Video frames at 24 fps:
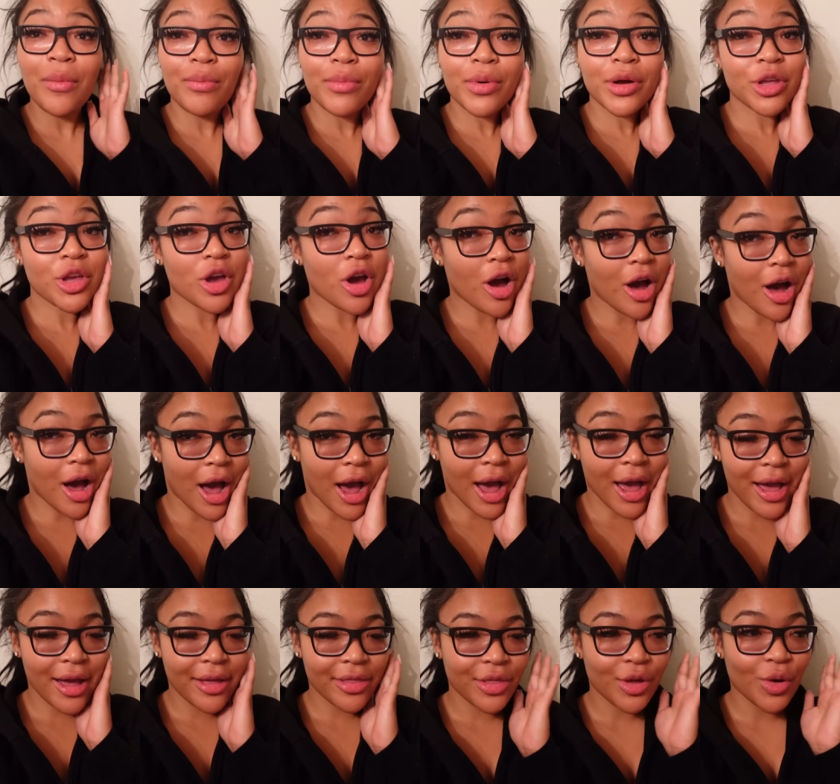But y'all, I
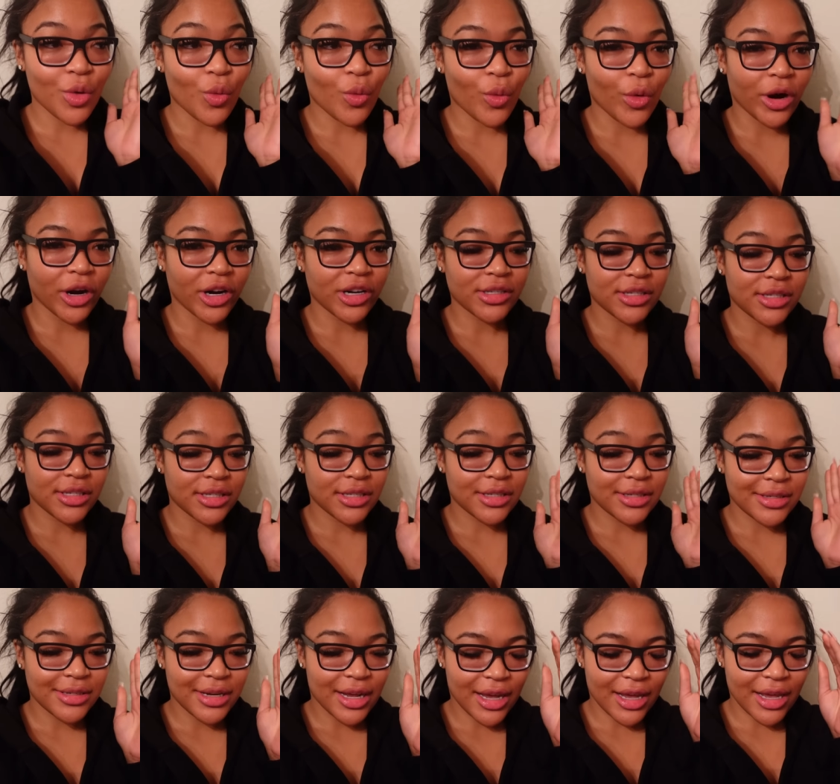had the worst
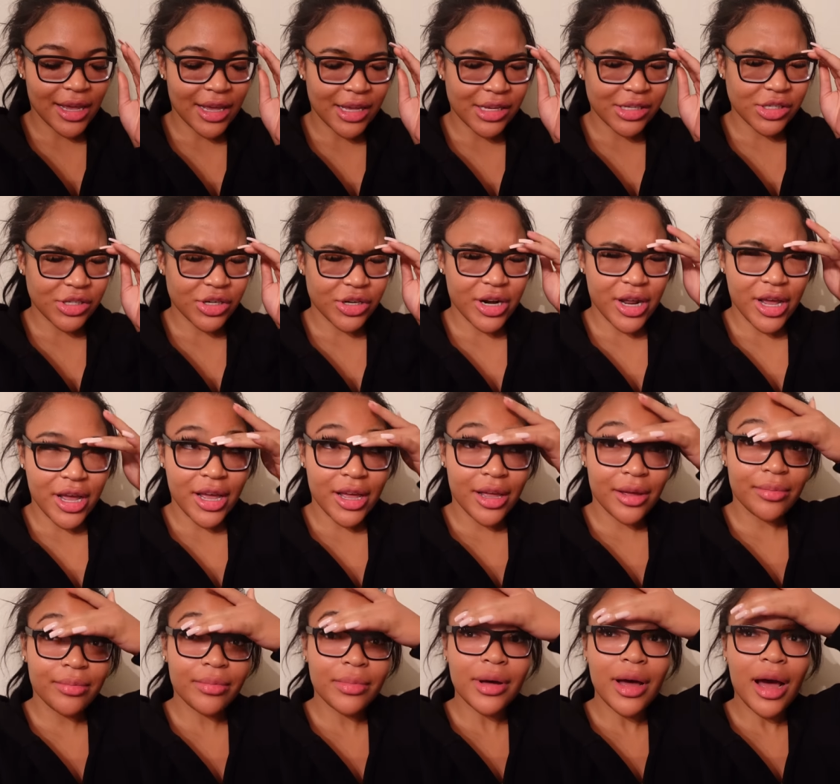day
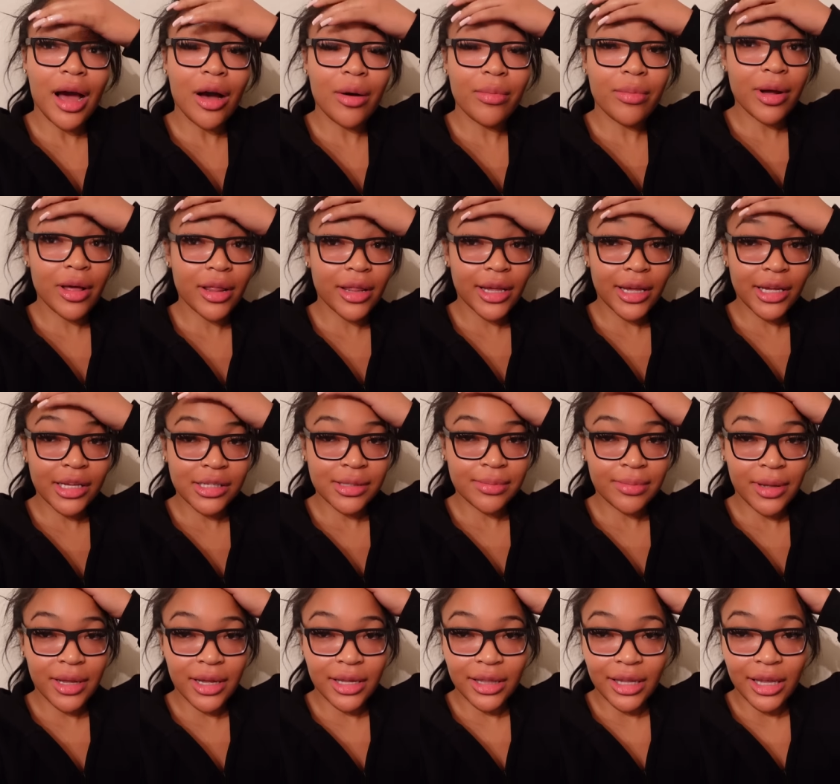yesterday, but I'll probably
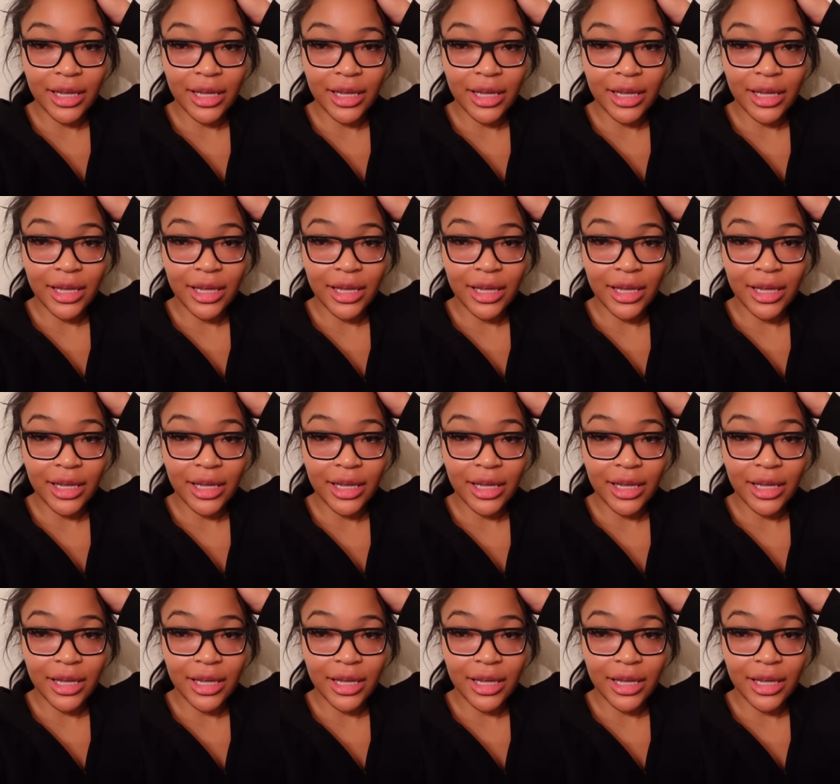explain